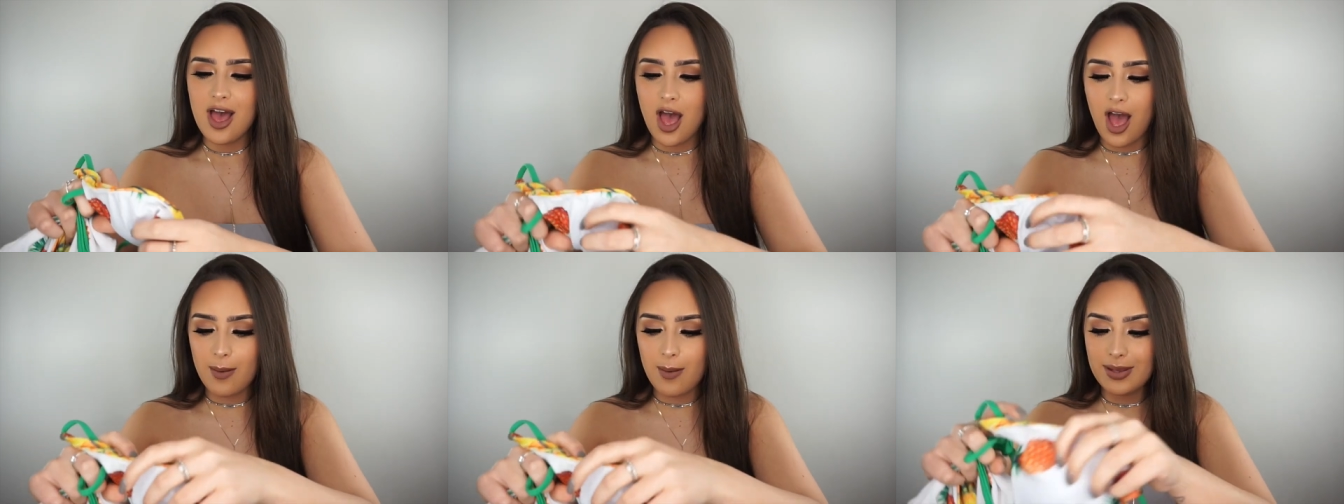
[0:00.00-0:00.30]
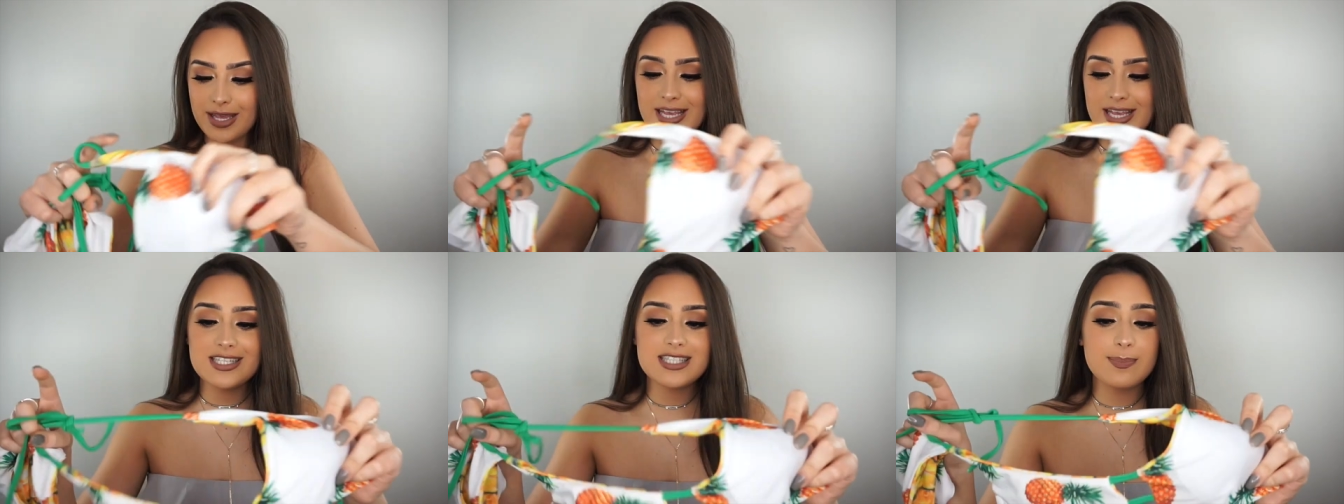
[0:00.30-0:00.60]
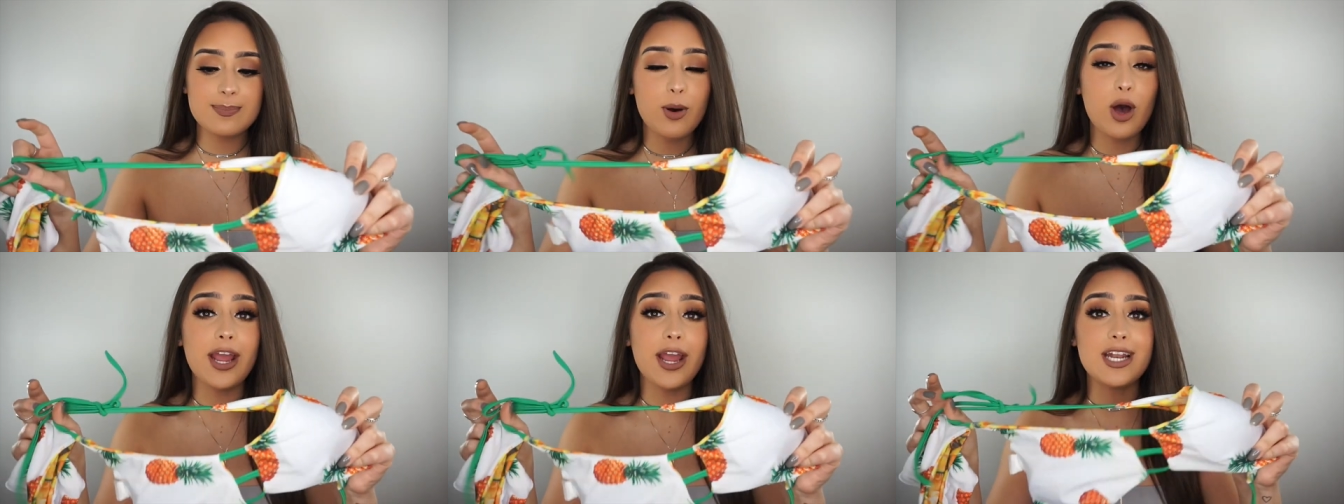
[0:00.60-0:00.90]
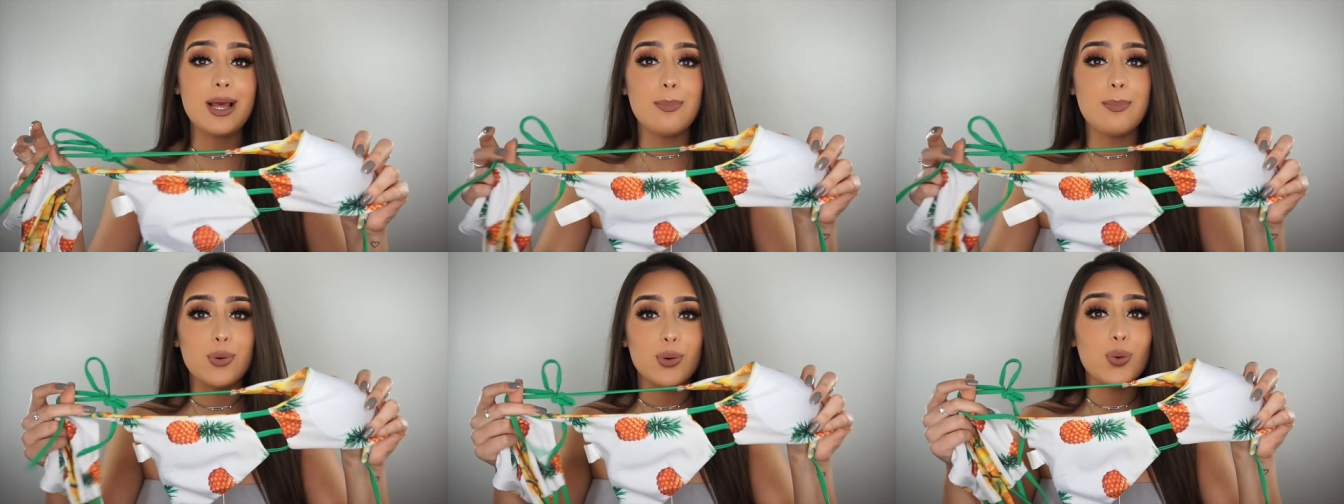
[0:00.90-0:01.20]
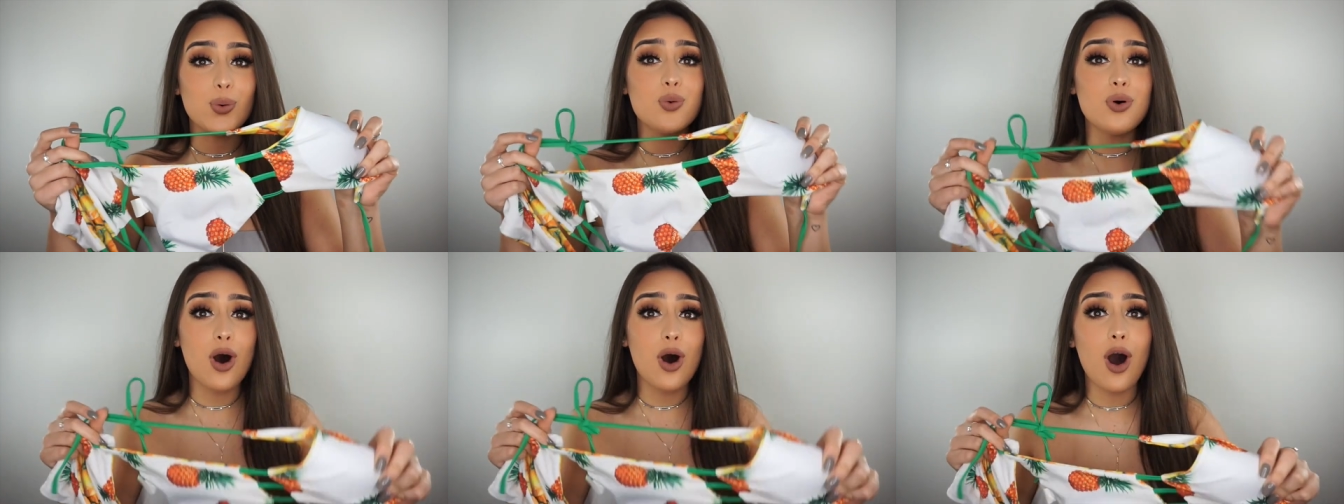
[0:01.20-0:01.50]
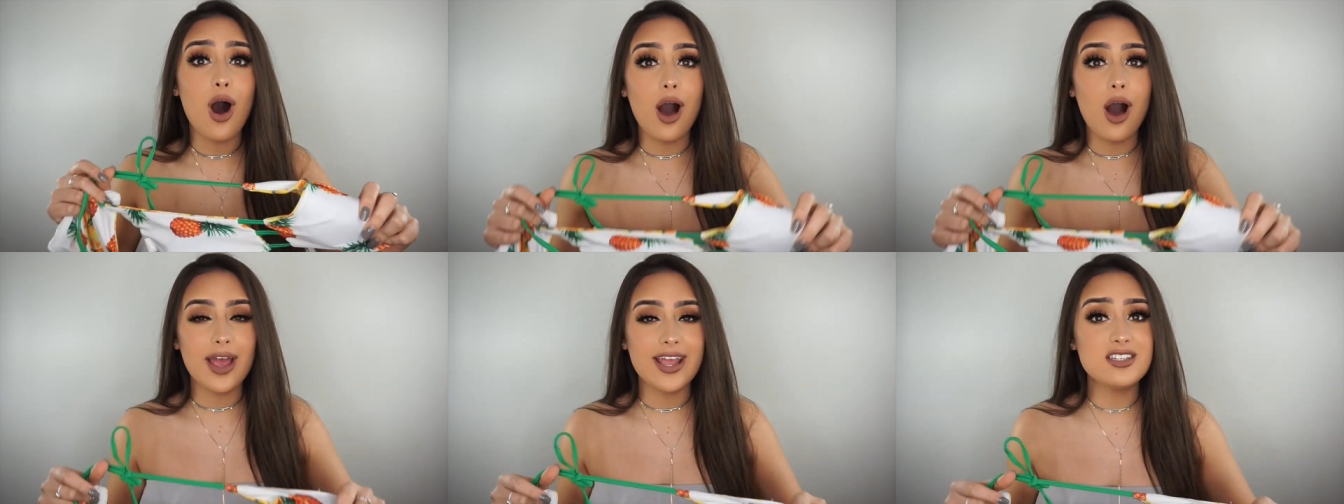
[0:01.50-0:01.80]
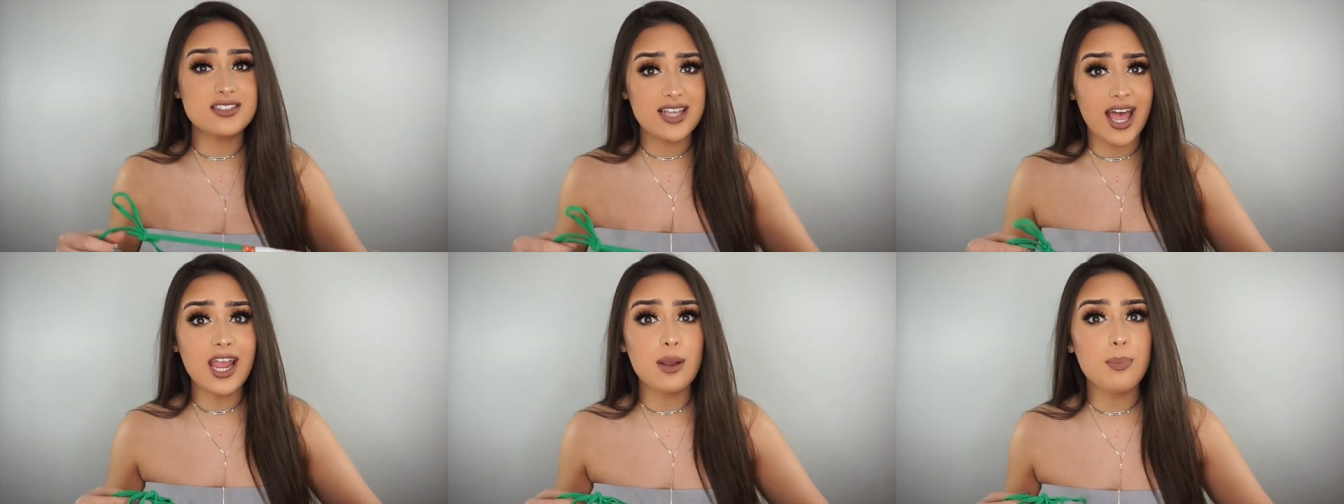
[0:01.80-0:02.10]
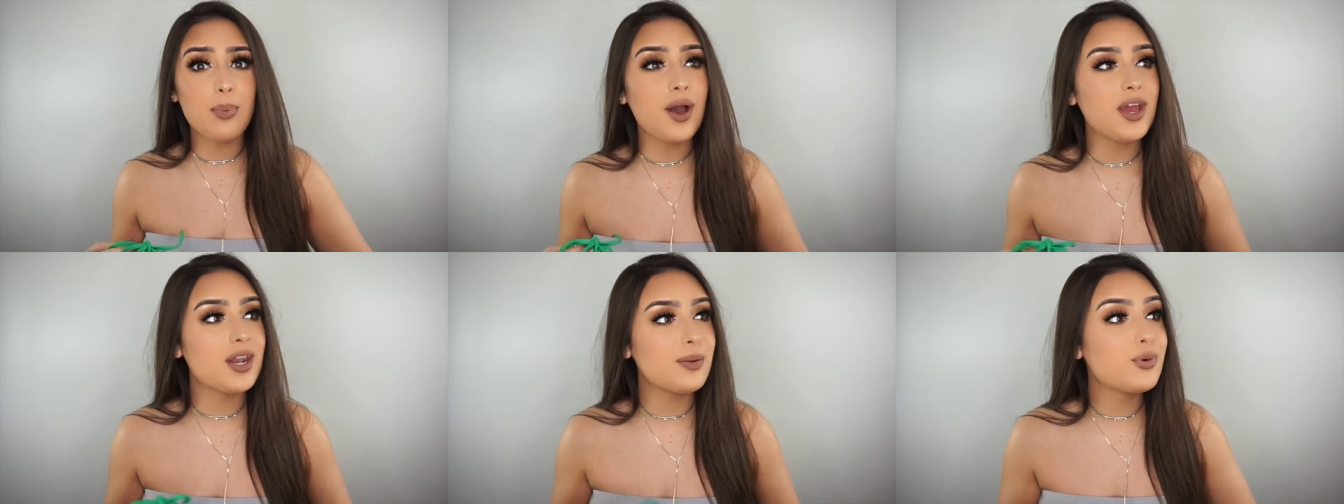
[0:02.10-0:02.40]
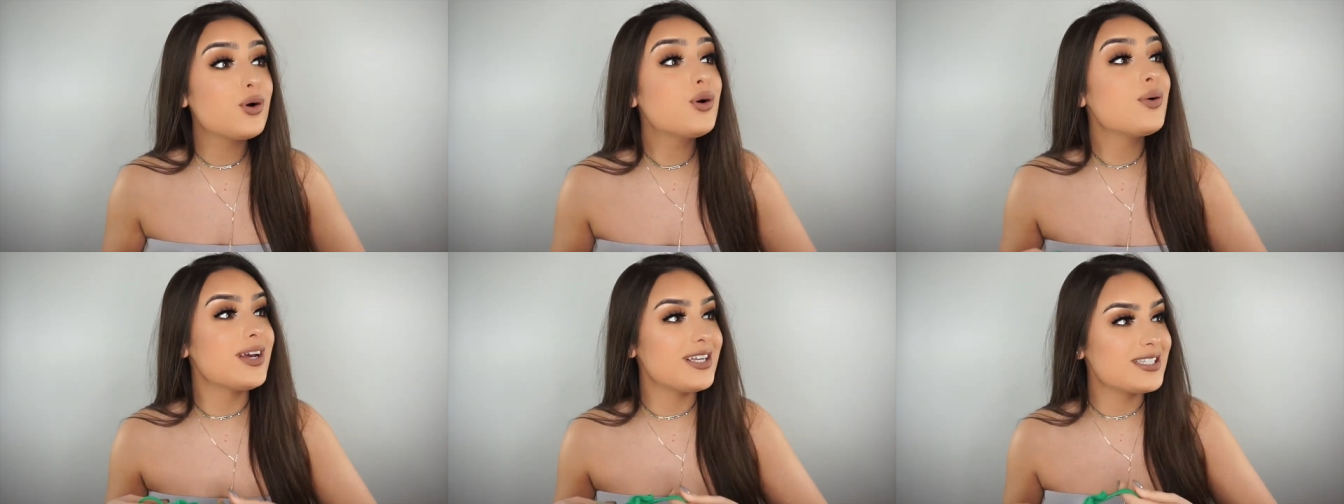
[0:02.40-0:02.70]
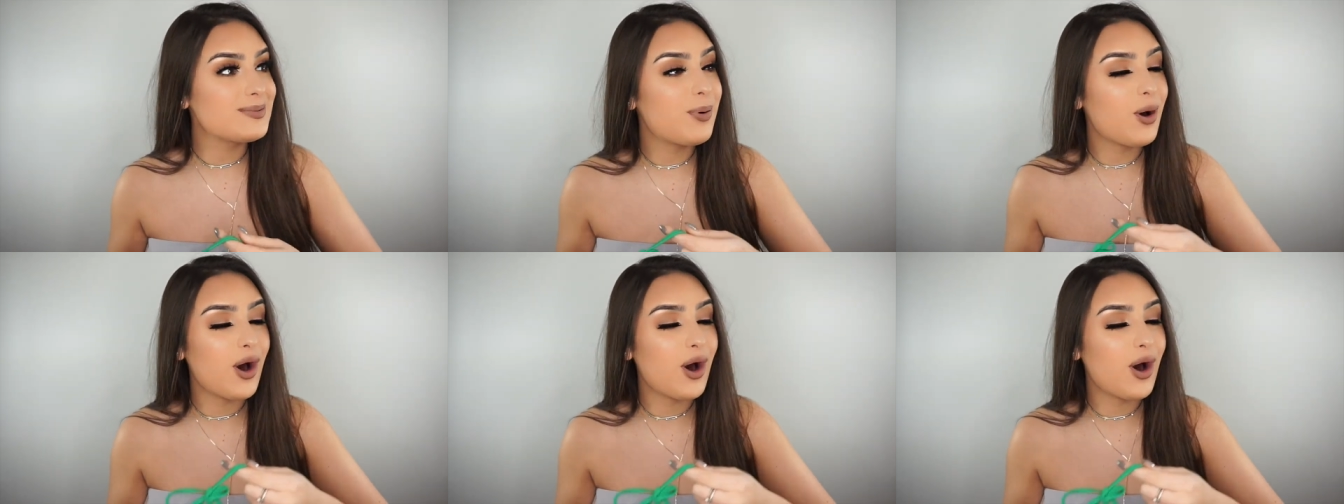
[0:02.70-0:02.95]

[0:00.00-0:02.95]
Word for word: Um, it is a pineapple. It's a pineapple. It's